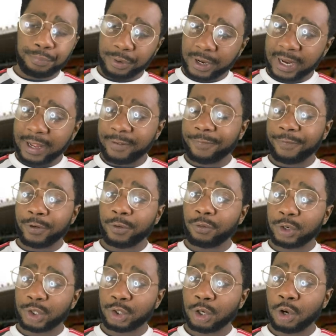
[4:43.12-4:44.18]
Brilliant for the
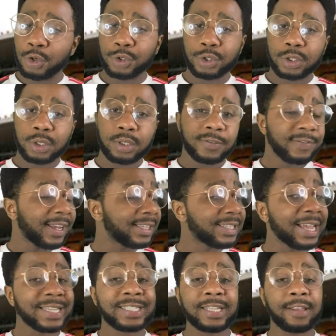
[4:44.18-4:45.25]
results.
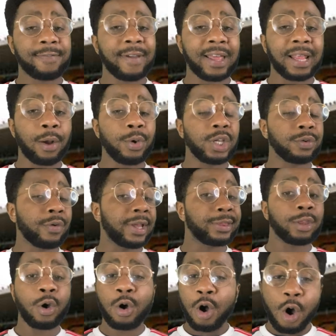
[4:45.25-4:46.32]
Fantastic the fact that we
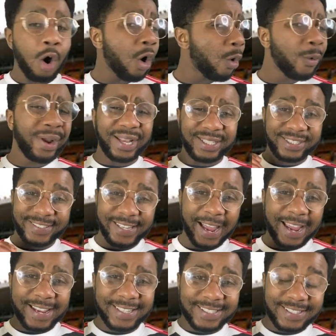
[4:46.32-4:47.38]
went the whole
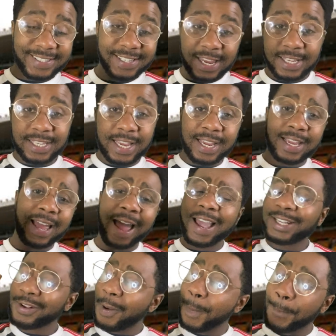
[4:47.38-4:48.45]
entire season,
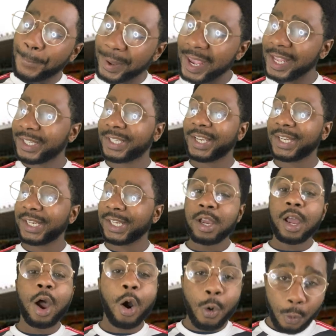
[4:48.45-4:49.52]
guys, unbeaten.
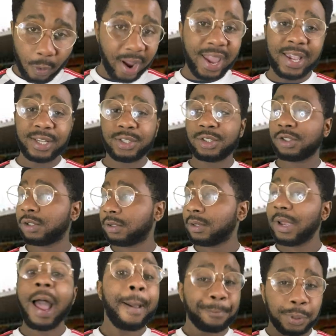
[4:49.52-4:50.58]
Away,
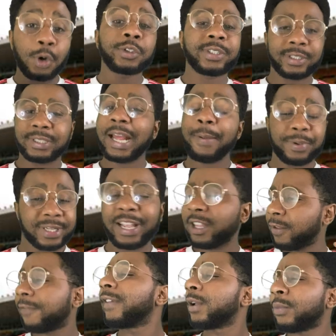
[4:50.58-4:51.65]
I paused on that because I
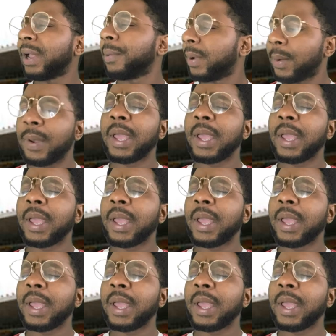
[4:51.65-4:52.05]
had to think, wait.